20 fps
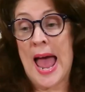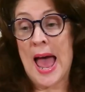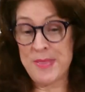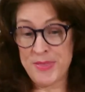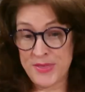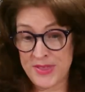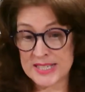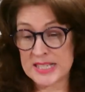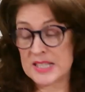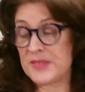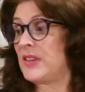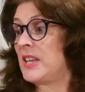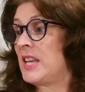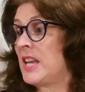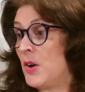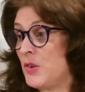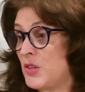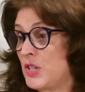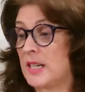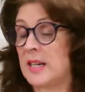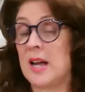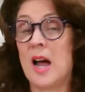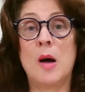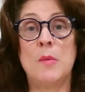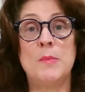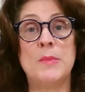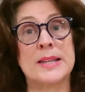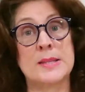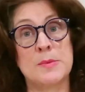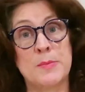and this video to
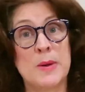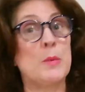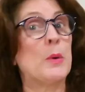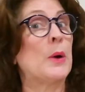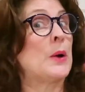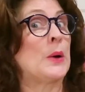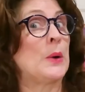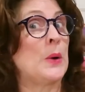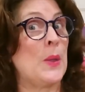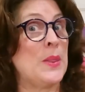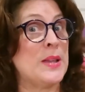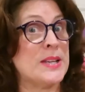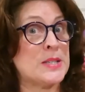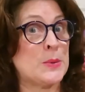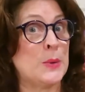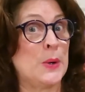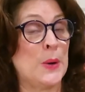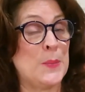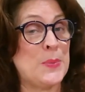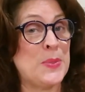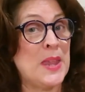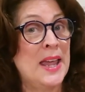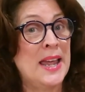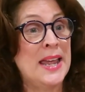come is me working on this quilt.